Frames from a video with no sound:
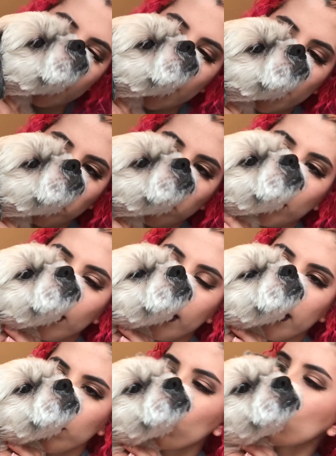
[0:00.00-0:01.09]
Hey
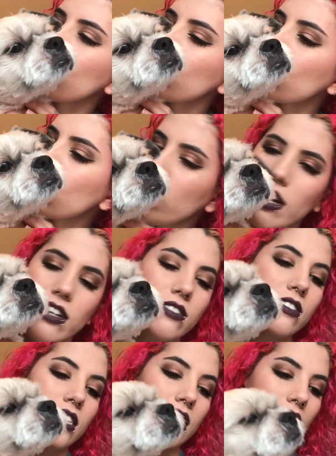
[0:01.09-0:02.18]
boy.
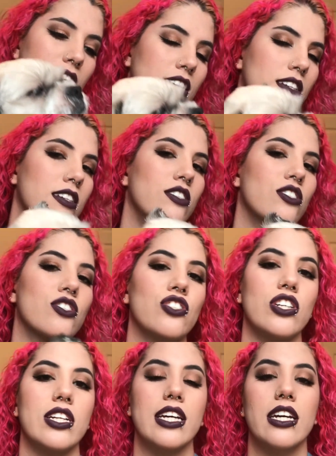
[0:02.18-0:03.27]
And he's just
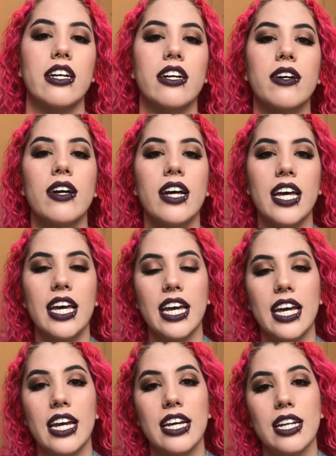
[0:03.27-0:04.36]
chilling here.
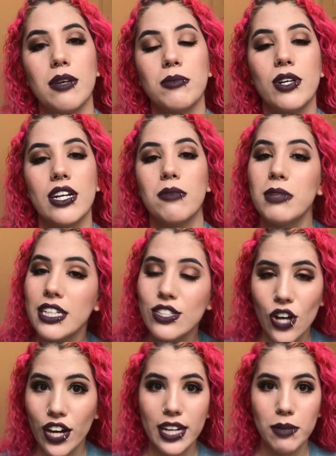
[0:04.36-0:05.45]
And I'm gonna be
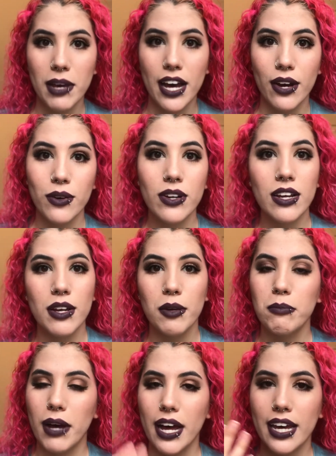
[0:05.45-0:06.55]
talking about
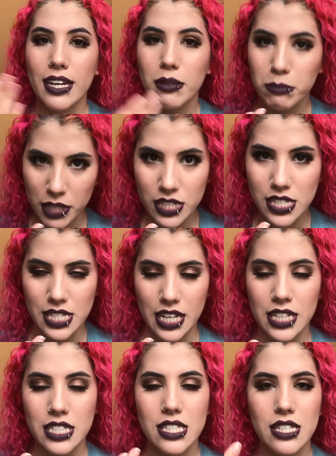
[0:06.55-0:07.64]
my
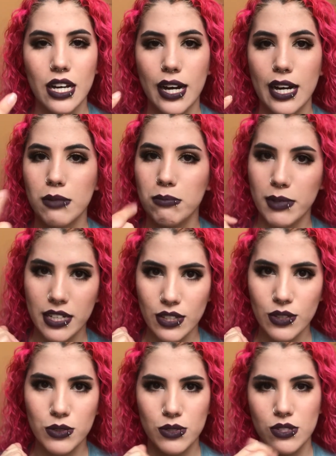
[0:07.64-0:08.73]
piercings on my
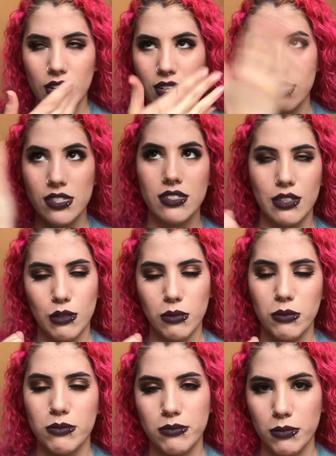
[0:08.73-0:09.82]
nose, as you
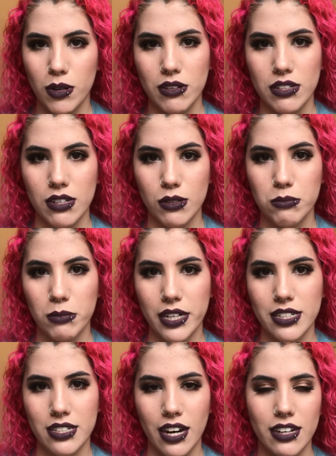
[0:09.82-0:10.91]
probably know by the
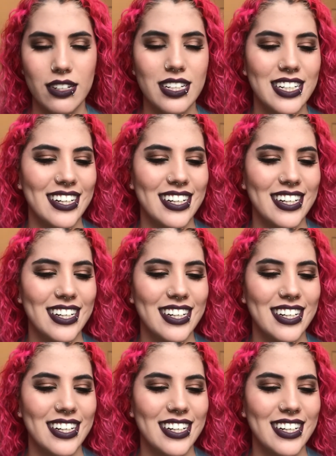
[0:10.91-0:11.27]
title.